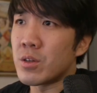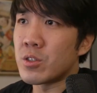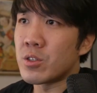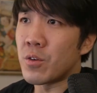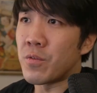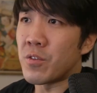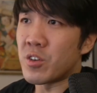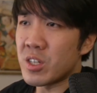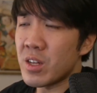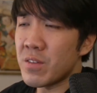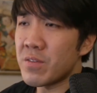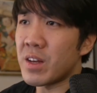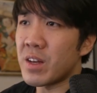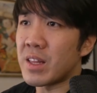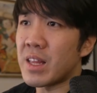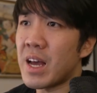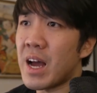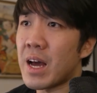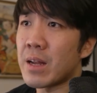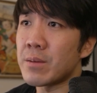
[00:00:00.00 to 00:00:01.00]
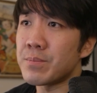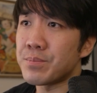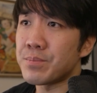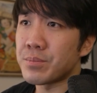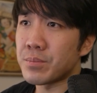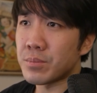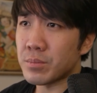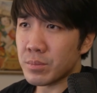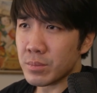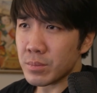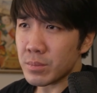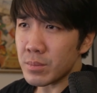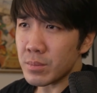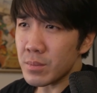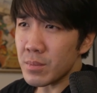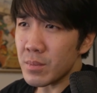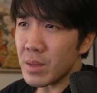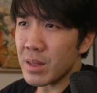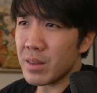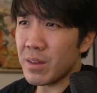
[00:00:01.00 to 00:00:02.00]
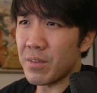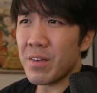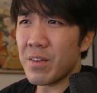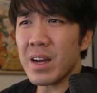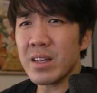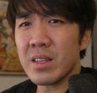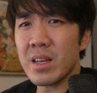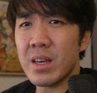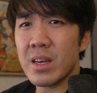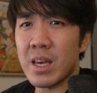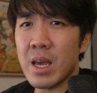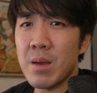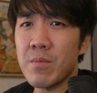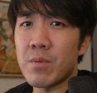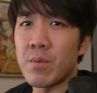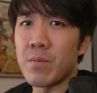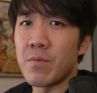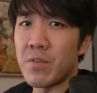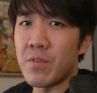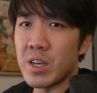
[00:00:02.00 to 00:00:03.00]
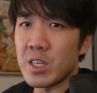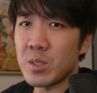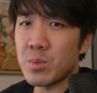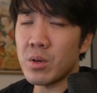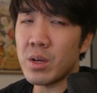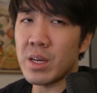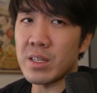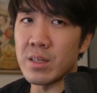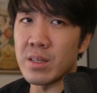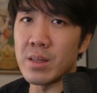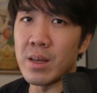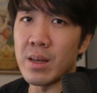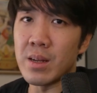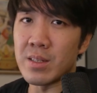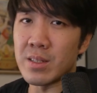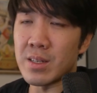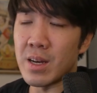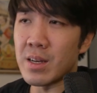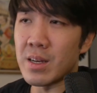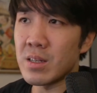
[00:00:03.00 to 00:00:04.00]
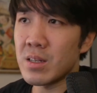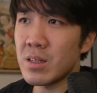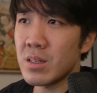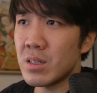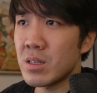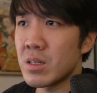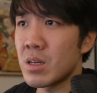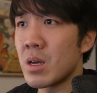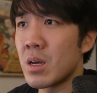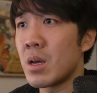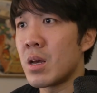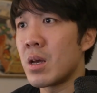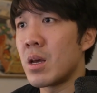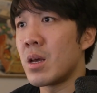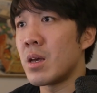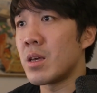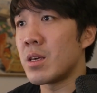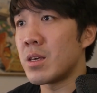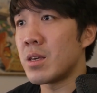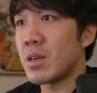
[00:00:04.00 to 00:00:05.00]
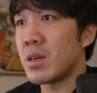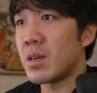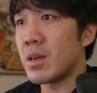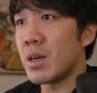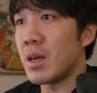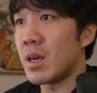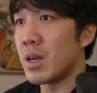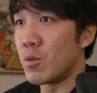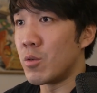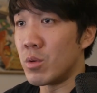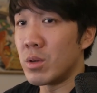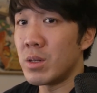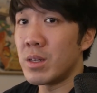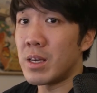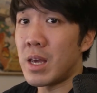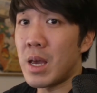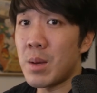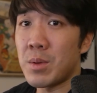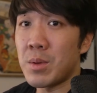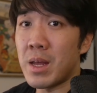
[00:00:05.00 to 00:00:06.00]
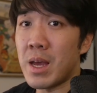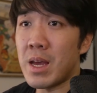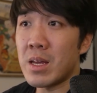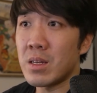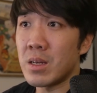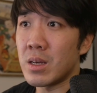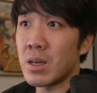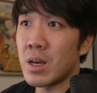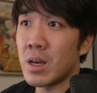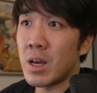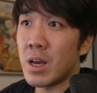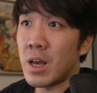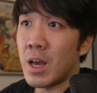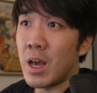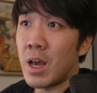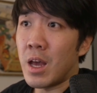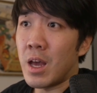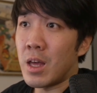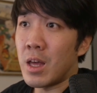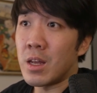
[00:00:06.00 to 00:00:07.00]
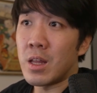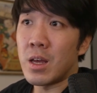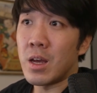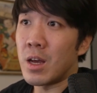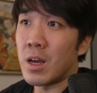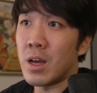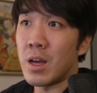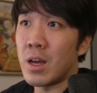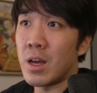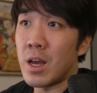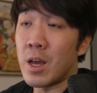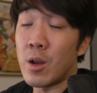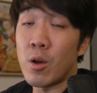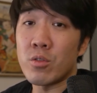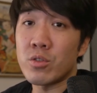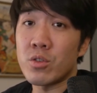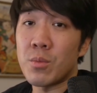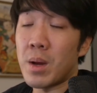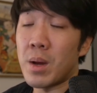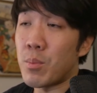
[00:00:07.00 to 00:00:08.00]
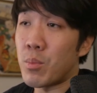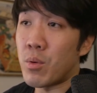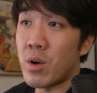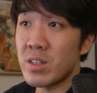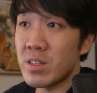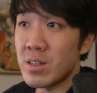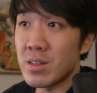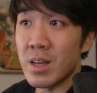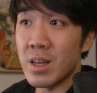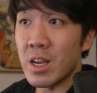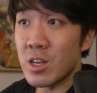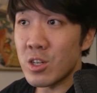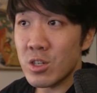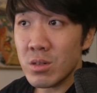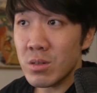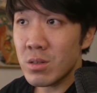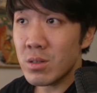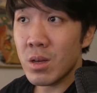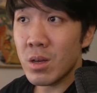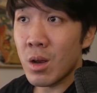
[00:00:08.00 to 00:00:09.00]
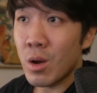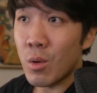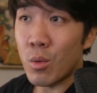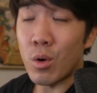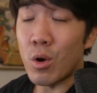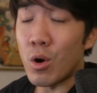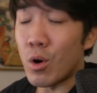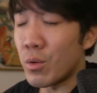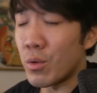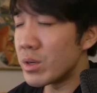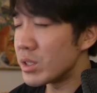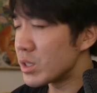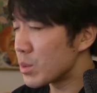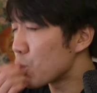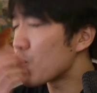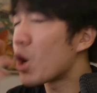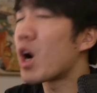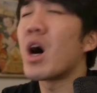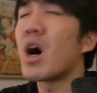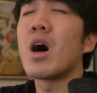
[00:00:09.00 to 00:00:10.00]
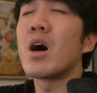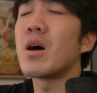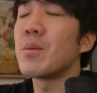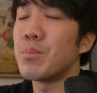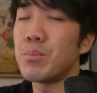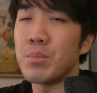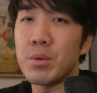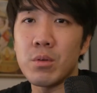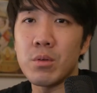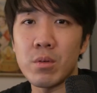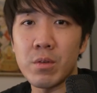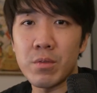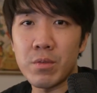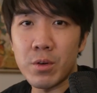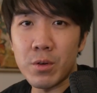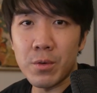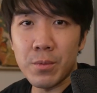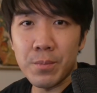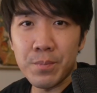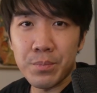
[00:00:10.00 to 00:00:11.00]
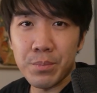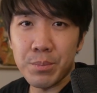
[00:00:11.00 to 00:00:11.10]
So for stuff like that, the fact that I came from Facebook as a data scientist, it really came in handy. And also my presentations were always beautiful